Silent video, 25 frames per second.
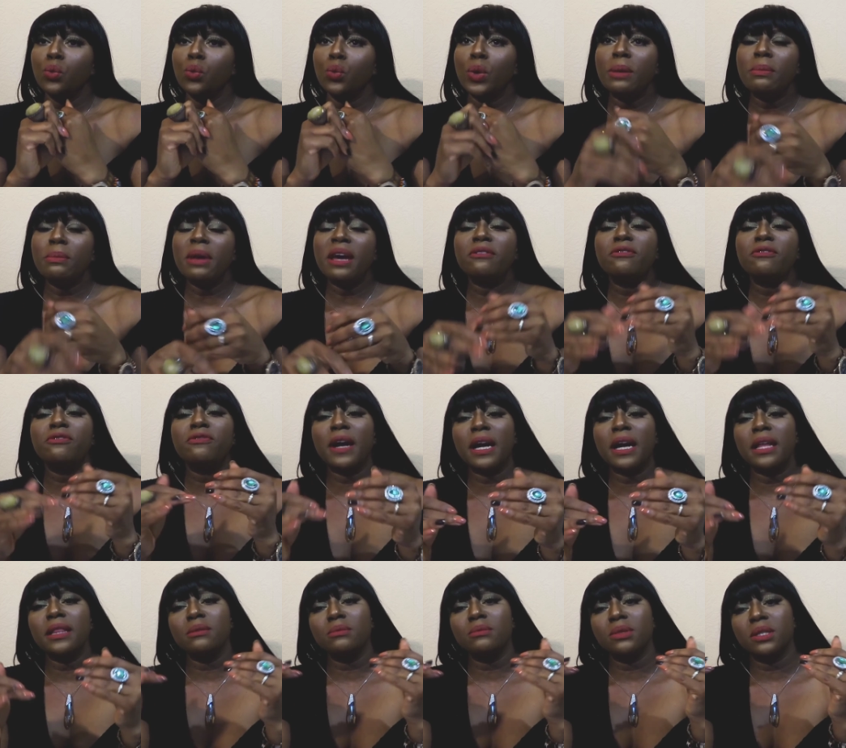women
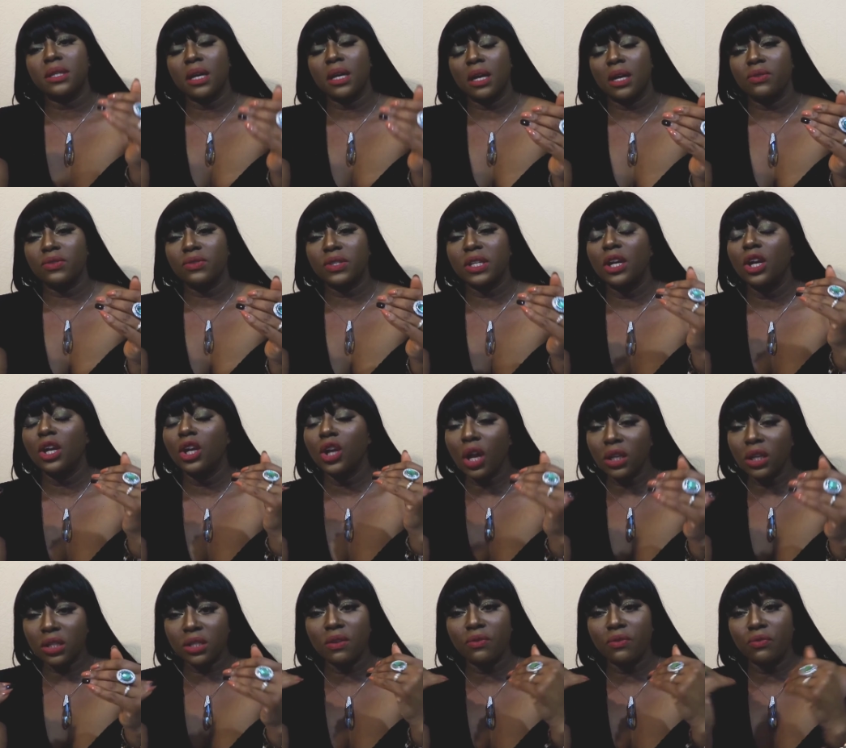find themselves,
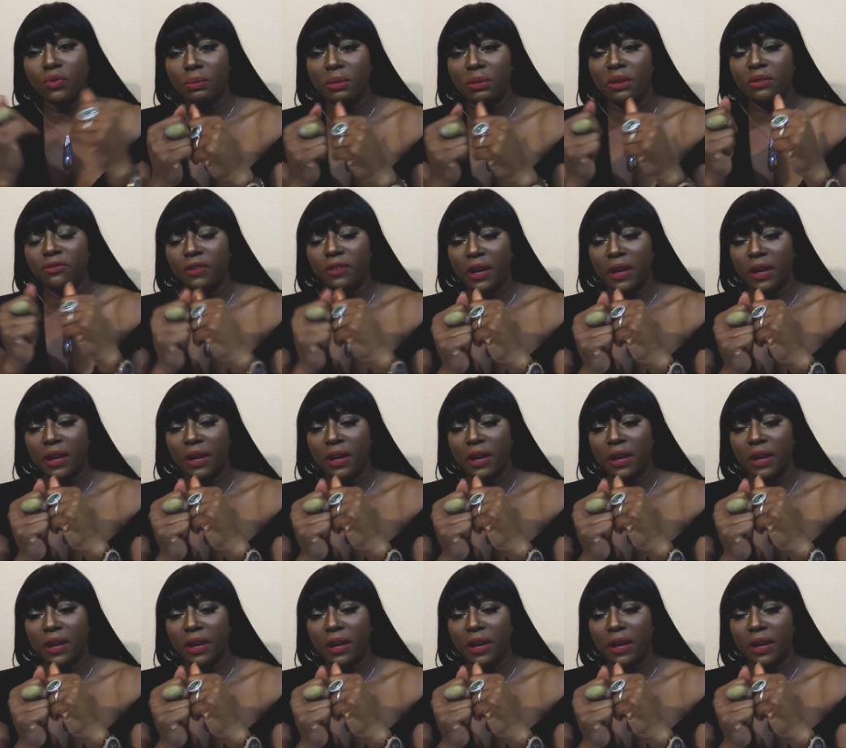lots of women